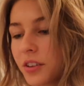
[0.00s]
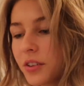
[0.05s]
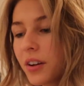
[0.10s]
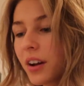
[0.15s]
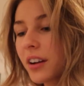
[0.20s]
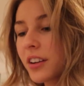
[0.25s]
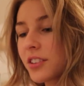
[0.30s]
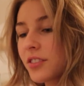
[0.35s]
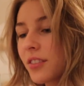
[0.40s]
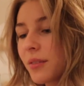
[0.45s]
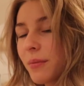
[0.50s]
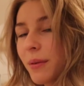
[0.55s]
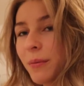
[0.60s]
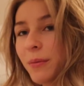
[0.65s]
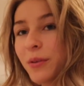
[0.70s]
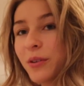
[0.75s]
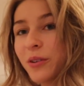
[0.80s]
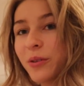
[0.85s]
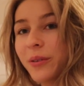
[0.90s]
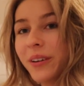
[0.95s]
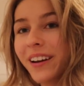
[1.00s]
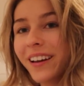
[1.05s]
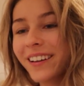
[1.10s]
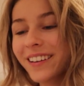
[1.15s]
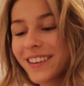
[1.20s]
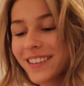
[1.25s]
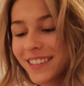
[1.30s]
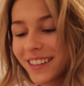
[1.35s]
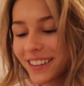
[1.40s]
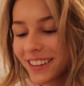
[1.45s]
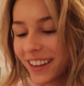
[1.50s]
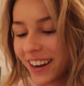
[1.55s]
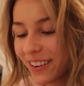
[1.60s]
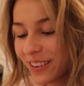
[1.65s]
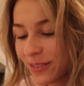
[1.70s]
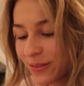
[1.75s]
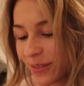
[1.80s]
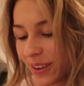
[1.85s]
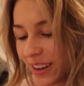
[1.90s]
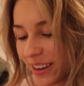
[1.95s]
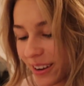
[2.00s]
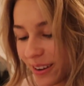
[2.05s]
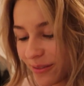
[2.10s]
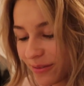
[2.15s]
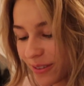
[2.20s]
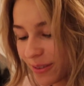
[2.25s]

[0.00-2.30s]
Do you guys remember when I said that I would wake up